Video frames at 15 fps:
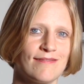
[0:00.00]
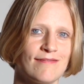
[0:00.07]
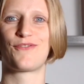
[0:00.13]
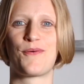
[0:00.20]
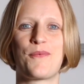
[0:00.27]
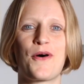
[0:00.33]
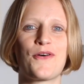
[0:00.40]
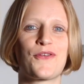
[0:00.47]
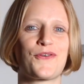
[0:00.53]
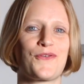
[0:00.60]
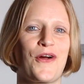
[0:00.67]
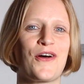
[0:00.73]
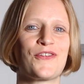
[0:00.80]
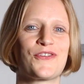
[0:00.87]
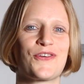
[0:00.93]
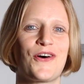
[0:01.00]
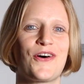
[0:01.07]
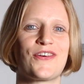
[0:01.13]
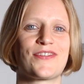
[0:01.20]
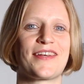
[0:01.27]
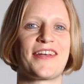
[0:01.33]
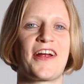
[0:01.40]
For both ground
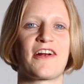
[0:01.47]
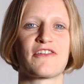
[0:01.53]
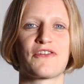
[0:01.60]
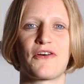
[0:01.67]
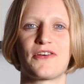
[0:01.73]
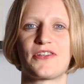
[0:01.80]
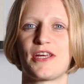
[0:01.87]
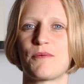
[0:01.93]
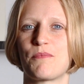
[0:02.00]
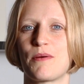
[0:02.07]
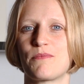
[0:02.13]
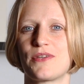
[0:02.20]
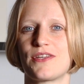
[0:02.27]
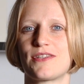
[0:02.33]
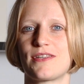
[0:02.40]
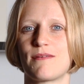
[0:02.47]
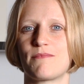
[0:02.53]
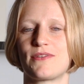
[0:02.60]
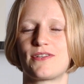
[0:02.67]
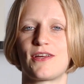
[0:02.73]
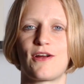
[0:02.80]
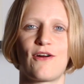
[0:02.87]
source and air source heat pump
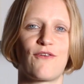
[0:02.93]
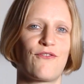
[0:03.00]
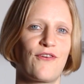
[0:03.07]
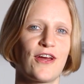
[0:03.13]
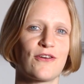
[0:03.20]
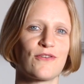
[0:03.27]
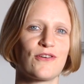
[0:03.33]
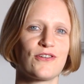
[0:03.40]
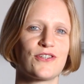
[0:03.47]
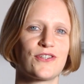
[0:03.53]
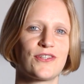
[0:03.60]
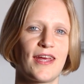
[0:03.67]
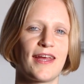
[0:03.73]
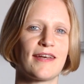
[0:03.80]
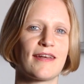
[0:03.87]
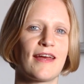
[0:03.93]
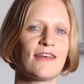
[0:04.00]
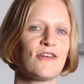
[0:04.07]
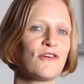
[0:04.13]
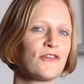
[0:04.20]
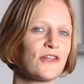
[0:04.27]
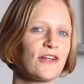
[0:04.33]
systems, there are federal, state,
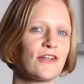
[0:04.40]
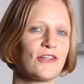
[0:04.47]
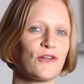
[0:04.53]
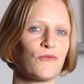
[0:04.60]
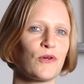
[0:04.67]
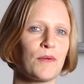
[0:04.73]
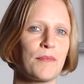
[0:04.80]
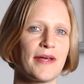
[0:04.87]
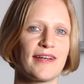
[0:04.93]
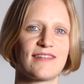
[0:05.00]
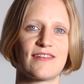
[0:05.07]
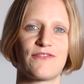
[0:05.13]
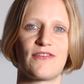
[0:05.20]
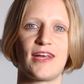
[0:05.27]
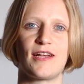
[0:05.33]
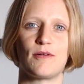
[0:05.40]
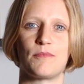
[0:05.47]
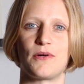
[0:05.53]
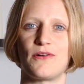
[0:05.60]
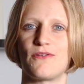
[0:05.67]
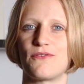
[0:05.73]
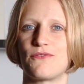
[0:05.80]
and utility rebates
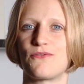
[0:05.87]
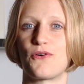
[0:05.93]
available.